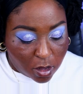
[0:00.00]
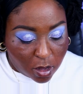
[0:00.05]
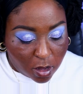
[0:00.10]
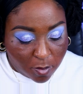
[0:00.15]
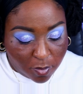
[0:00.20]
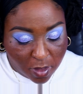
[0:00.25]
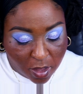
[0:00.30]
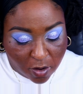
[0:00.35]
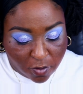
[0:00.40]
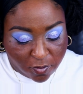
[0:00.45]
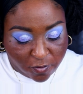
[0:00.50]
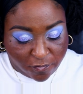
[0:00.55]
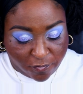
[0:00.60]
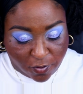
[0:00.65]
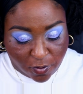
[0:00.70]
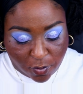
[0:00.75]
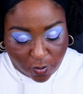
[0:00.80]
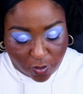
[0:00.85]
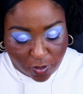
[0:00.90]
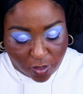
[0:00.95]
I'm not
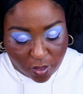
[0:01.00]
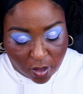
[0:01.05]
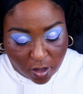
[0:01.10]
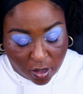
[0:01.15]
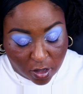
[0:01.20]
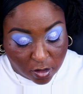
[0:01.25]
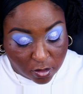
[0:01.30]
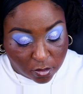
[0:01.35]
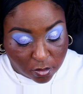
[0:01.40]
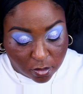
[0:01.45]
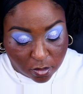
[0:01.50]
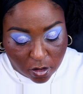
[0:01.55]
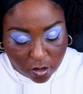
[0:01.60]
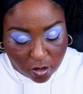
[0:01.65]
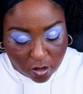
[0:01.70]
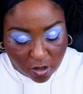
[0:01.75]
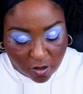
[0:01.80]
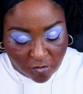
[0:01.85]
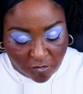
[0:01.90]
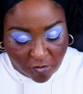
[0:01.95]
reviewing the,
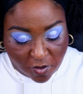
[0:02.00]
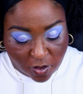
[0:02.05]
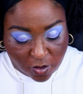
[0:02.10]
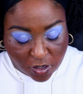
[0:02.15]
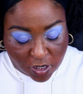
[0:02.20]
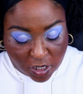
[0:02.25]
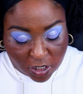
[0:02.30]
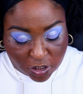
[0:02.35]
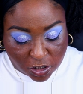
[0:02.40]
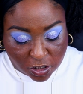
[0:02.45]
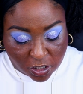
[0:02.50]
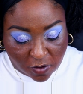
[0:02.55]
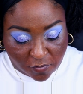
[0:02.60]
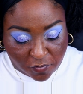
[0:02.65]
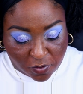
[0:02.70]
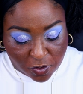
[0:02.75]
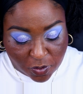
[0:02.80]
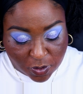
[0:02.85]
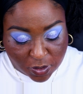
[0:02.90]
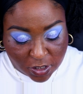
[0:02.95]
the foundation. I've
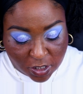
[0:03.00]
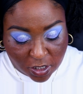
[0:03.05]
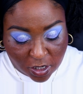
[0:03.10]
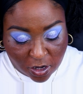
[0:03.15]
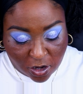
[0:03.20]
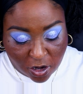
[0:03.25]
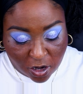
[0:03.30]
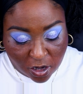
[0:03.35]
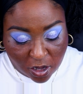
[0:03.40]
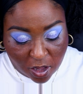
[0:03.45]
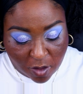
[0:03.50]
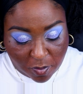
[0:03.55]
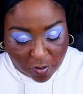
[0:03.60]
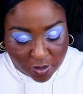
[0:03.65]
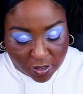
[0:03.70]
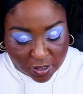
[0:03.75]
used it here a couple